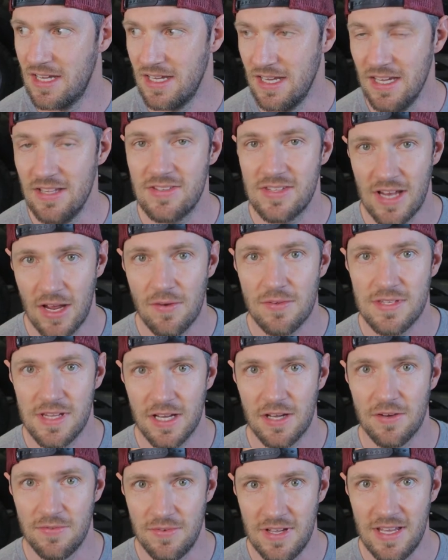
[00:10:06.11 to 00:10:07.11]
It sounds
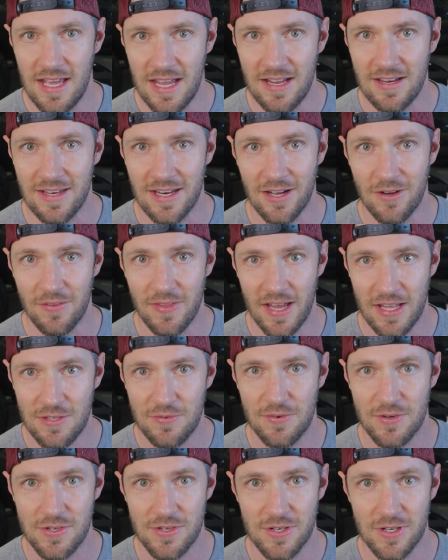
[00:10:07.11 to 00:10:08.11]
like a V8 now, that's
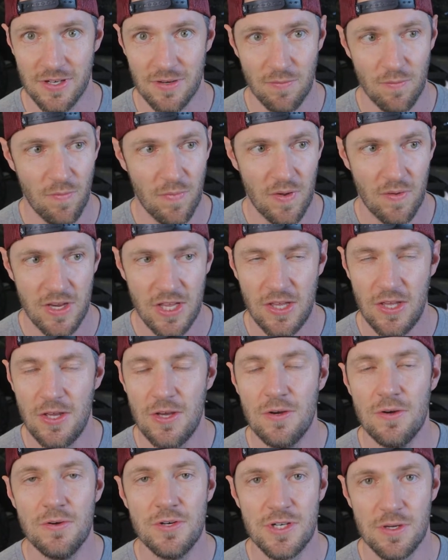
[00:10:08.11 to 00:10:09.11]
for sure.
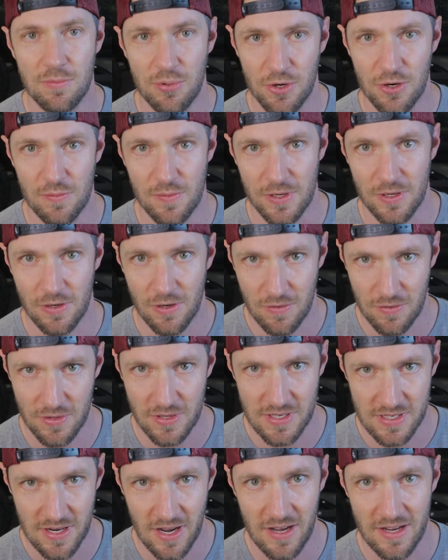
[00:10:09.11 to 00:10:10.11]
Huge improvement over
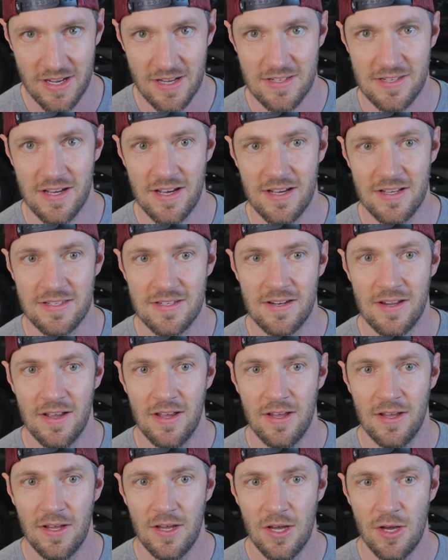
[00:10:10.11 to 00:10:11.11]
the stock exhaust.
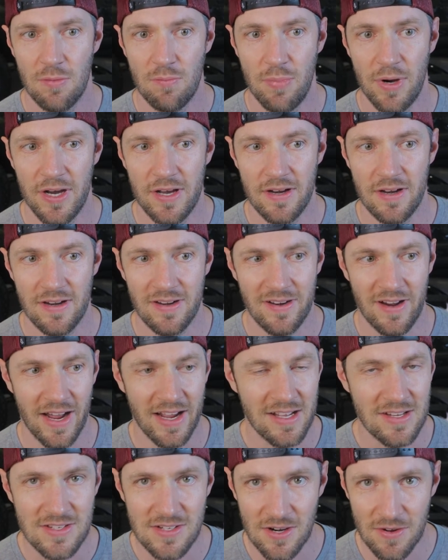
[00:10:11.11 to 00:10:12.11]
But I
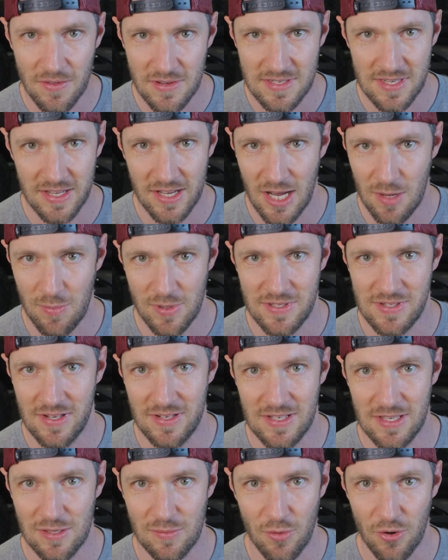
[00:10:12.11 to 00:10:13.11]
can start this thing up at
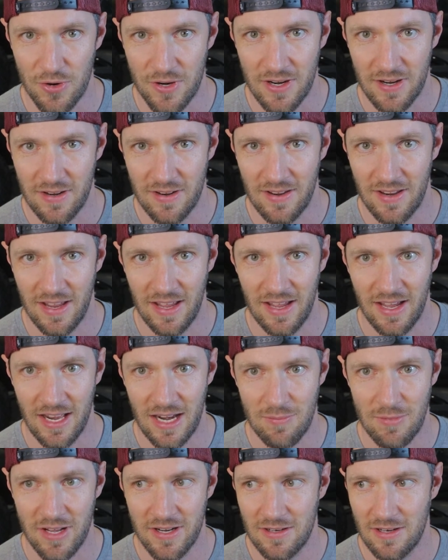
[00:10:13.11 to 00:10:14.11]
6 in the morning and
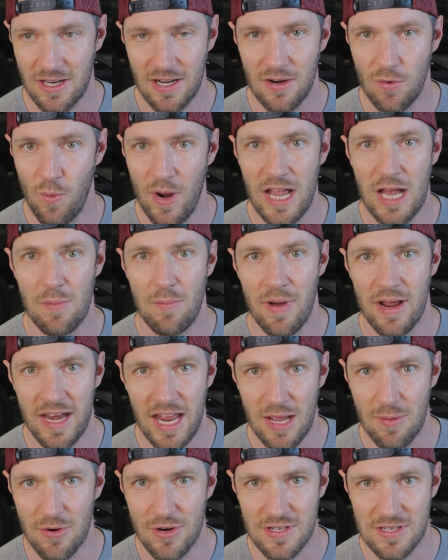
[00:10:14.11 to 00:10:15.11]
I'm not gonna wake up my
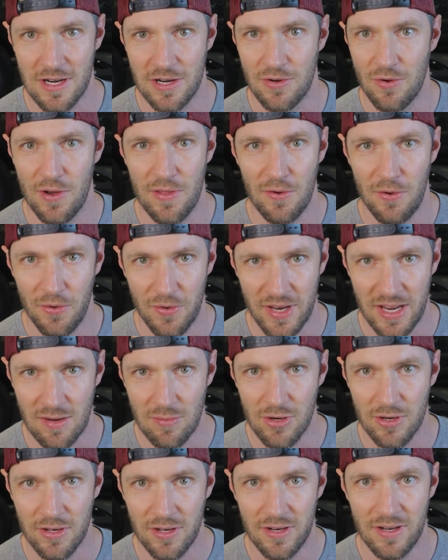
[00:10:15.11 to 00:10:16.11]
neighbors and annoy the whole
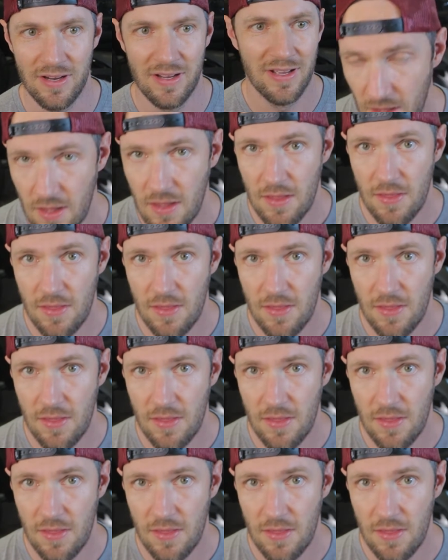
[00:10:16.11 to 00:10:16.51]
neighborhood.